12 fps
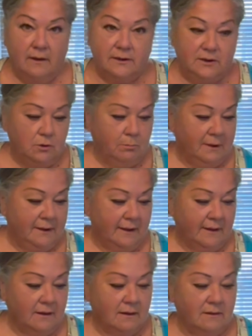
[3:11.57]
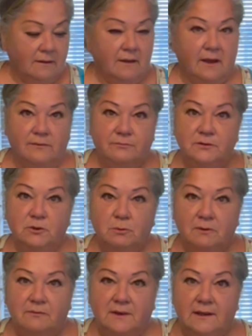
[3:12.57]
Cubanelle, a few
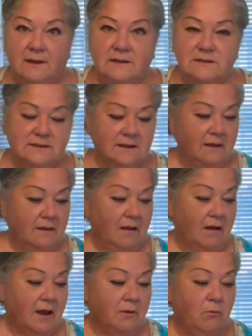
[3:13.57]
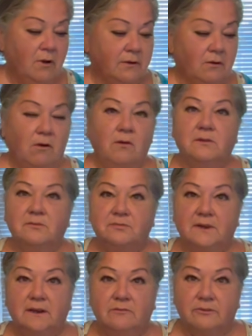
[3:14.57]
of these. I want all the
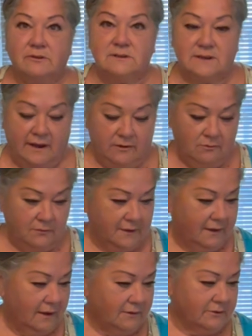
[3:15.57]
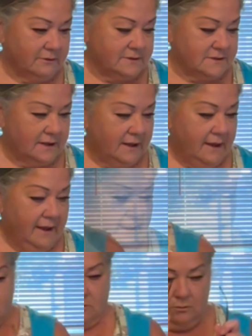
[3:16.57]
flavors and all the colors.
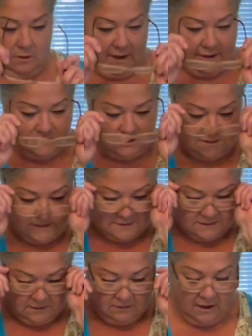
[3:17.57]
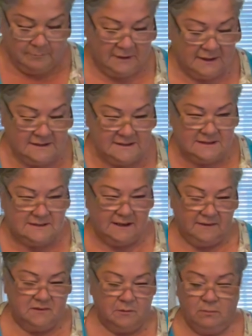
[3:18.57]
So I'm going to
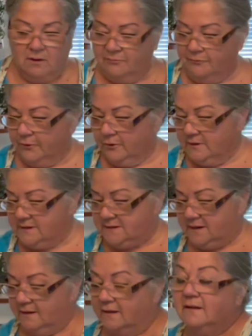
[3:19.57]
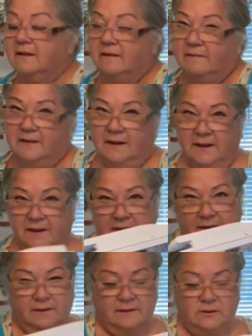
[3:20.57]
deseed them all first. Then I'm going
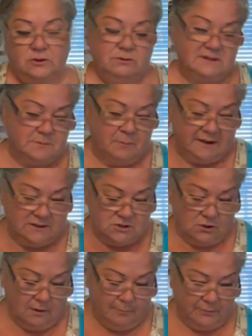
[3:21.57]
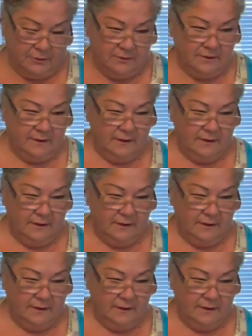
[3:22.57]
to use my chopper.